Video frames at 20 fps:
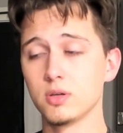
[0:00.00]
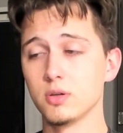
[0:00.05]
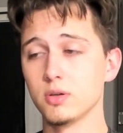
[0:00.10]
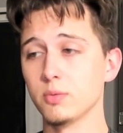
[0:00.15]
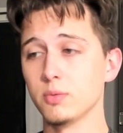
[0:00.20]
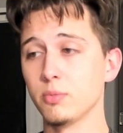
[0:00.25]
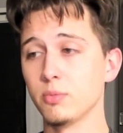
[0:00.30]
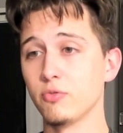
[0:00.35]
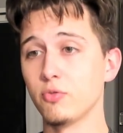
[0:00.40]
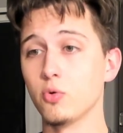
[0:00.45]

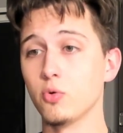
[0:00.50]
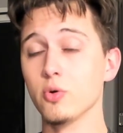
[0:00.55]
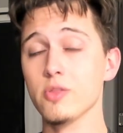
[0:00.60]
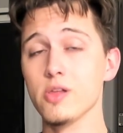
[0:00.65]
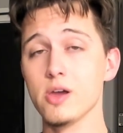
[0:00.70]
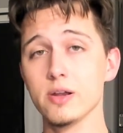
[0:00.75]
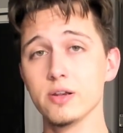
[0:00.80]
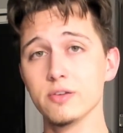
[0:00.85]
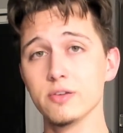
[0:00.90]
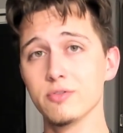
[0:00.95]
Before
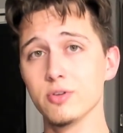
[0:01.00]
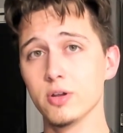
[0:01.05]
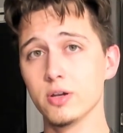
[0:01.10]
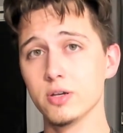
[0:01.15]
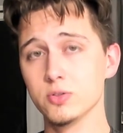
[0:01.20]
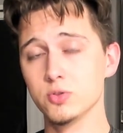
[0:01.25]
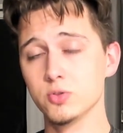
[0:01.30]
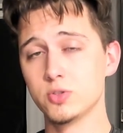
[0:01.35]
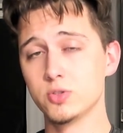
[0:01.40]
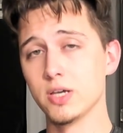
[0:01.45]
that, even at
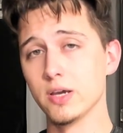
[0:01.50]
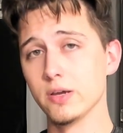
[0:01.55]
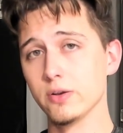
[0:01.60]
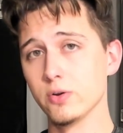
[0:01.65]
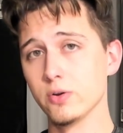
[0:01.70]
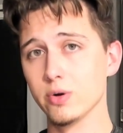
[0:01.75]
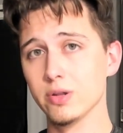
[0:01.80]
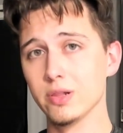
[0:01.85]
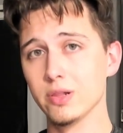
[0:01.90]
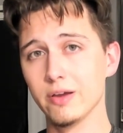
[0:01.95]
age 10
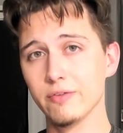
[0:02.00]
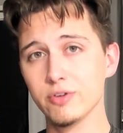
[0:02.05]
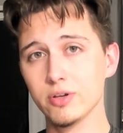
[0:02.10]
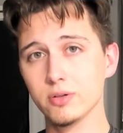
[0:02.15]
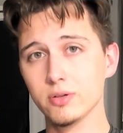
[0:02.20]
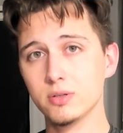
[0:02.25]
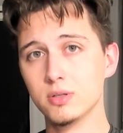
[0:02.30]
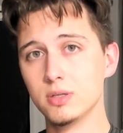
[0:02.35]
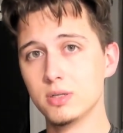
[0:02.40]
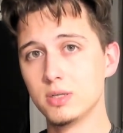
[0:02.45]
or 11,
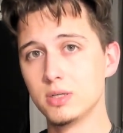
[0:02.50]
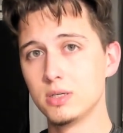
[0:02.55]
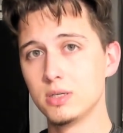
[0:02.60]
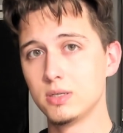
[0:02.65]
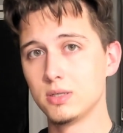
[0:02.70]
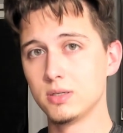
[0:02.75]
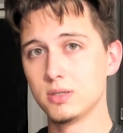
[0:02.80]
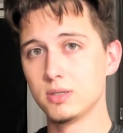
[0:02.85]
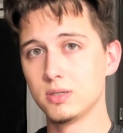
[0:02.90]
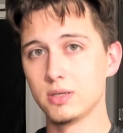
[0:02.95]

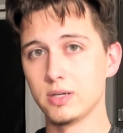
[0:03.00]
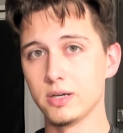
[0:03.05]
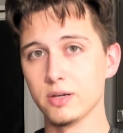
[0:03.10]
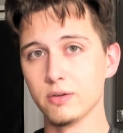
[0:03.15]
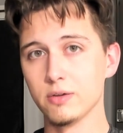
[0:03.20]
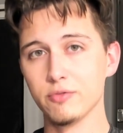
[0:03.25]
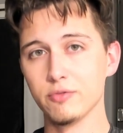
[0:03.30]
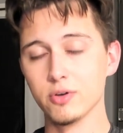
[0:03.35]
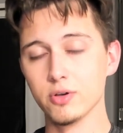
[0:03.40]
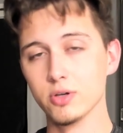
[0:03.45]
I had
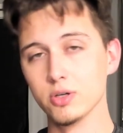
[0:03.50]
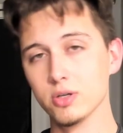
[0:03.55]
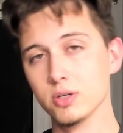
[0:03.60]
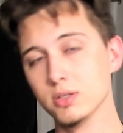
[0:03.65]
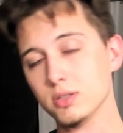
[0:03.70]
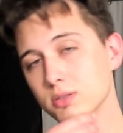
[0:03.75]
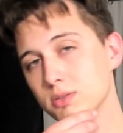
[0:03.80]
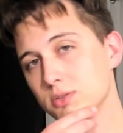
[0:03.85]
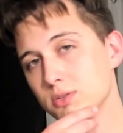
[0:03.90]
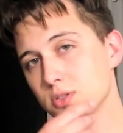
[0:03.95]

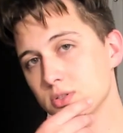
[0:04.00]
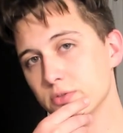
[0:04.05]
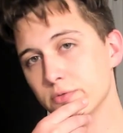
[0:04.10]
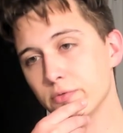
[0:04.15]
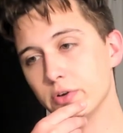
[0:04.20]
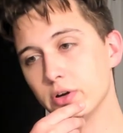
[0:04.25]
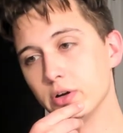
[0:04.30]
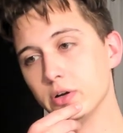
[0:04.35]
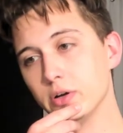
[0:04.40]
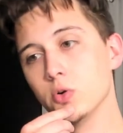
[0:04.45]
just
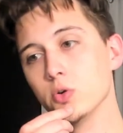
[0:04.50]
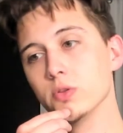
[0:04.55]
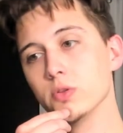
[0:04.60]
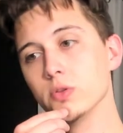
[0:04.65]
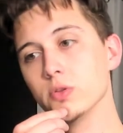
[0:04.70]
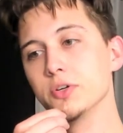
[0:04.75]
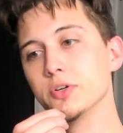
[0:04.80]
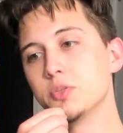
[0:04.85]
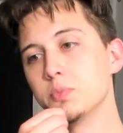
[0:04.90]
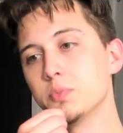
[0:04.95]
very early
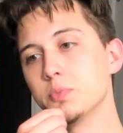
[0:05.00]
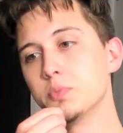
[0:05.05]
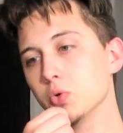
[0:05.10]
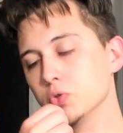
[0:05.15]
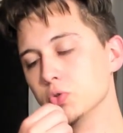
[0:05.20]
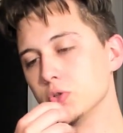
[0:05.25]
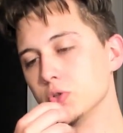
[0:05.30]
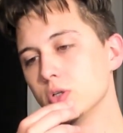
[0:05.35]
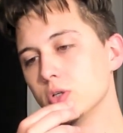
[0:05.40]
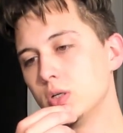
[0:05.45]

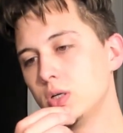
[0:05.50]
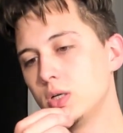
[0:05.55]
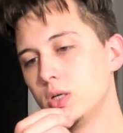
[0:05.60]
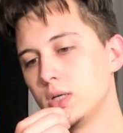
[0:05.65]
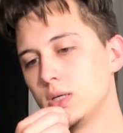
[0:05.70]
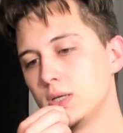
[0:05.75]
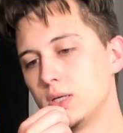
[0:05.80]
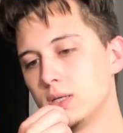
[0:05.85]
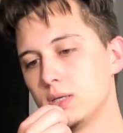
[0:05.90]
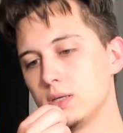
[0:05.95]
exposure.
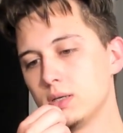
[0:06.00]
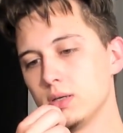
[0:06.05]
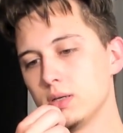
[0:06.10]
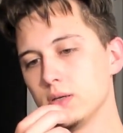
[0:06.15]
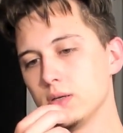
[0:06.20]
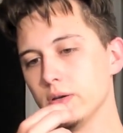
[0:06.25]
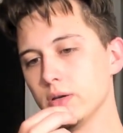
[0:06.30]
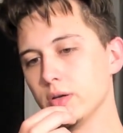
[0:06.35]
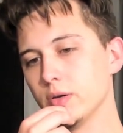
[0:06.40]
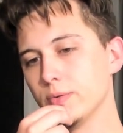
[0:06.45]

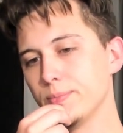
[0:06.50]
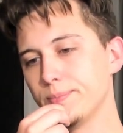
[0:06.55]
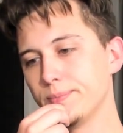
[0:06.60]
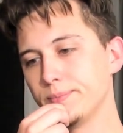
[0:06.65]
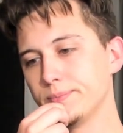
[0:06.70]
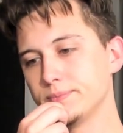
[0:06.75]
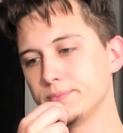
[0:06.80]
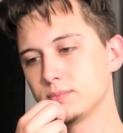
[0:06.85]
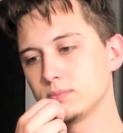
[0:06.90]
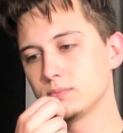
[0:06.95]
Um,
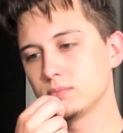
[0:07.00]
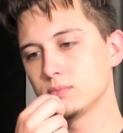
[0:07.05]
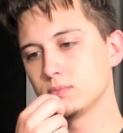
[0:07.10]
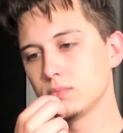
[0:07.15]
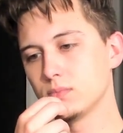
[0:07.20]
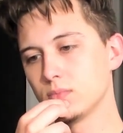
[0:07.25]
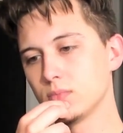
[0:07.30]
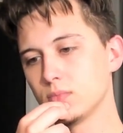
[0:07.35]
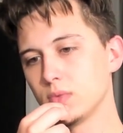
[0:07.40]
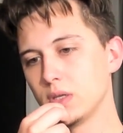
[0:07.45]

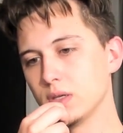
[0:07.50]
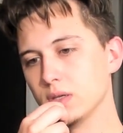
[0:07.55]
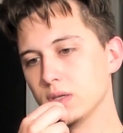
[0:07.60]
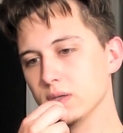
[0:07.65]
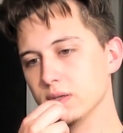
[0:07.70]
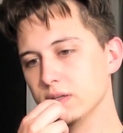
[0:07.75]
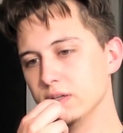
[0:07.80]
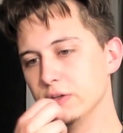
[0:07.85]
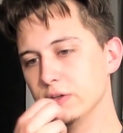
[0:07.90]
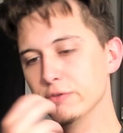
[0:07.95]
and
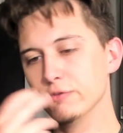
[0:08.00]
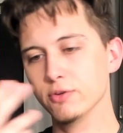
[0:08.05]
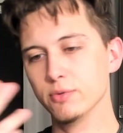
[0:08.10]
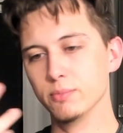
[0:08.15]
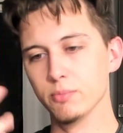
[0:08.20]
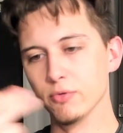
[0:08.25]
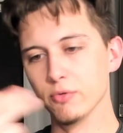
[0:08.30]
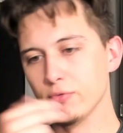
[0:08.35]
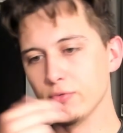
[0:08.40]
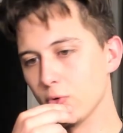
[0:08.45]
even
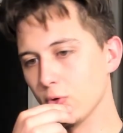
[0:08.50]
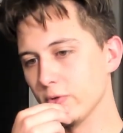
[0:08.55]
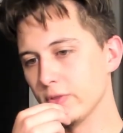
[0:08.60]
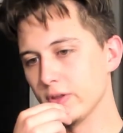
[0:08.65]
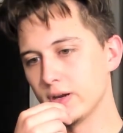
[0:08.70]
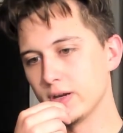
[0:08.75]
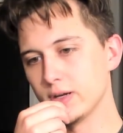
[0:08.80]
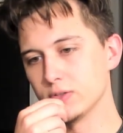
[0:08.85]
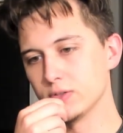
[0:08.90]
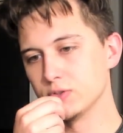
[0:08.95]
before
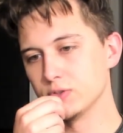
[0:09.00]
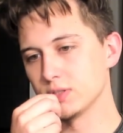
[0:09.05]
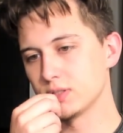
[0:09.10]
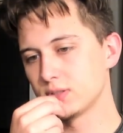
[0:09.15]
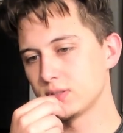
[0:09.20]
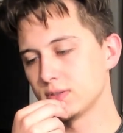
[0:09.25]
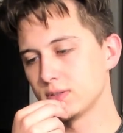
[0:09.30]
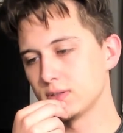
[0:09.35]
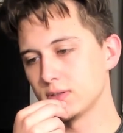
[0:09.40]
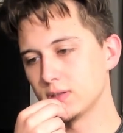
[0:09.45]
that, just
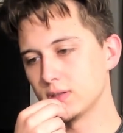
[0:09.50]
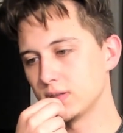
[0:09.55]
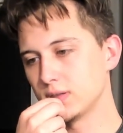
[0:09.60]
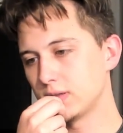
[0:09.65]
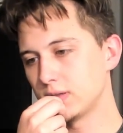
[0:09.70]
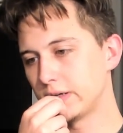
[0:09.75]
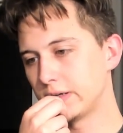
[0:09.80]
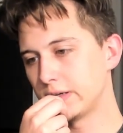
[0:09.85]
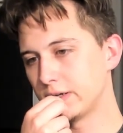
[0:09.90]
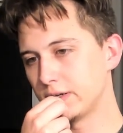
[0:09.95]

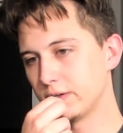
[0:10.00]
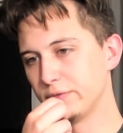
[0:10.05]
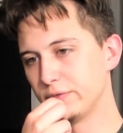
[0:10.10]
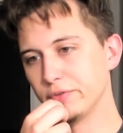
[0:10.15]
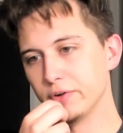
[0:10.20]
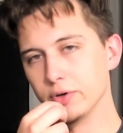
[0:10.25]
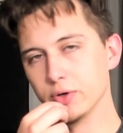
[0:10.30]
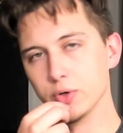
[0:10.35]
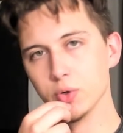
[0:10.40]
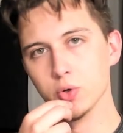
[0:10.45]
had a
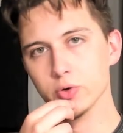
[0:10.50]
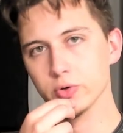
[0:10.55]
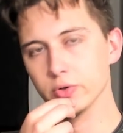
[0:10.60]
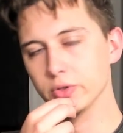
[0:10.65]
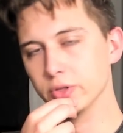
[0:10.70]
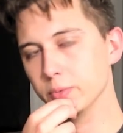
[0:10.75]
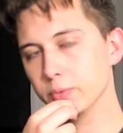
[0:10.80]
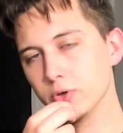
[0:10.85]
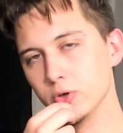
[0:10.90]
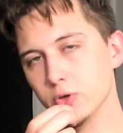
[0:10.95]
very early
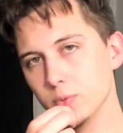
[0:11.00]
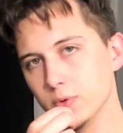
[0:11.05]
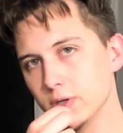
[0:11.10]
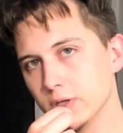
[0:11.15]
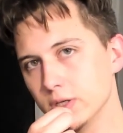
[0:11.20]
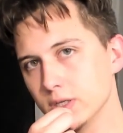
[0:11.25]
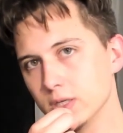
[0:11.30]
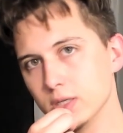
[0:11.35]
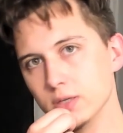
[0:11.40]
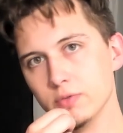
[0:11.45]

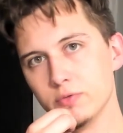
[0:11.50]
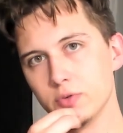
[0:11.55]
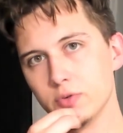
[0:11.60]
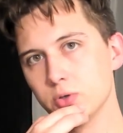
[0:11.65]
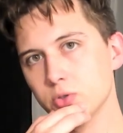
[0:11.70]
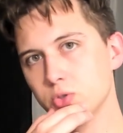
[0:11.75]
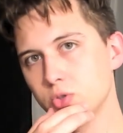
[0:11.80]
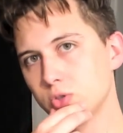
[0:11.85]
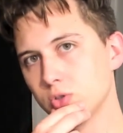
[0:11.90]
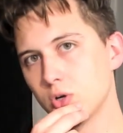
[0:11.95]
puberty, very
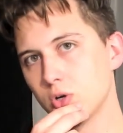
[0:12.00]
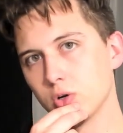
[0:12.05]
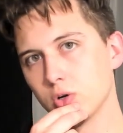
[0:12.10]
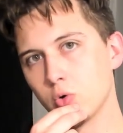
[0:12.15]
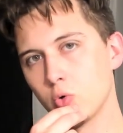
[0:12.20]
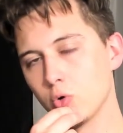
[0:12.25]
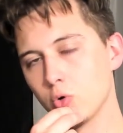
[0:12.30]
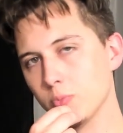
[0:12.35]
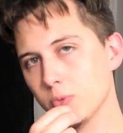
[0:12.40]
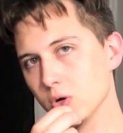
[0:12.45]
strong
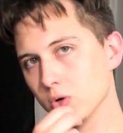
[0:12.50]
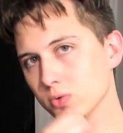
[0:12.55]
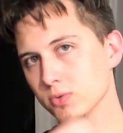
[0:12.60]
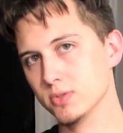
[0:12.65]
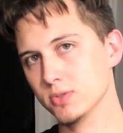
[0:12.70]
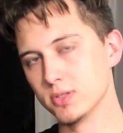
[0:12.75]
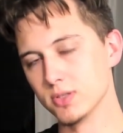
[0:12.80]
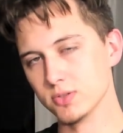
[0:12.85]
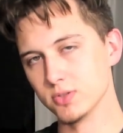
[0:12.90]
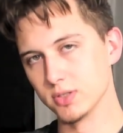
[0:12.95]

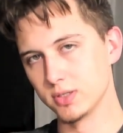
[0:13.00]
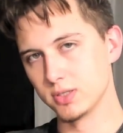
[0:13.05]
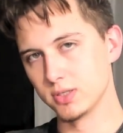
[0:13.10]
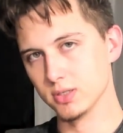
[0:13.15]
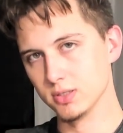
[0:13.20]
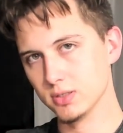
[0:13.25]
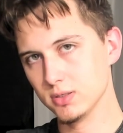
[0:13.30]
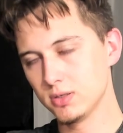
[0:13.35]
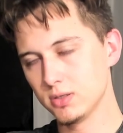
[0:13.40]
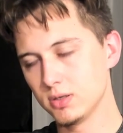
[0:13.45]
hormones as a
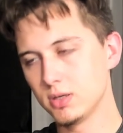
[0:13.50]
kid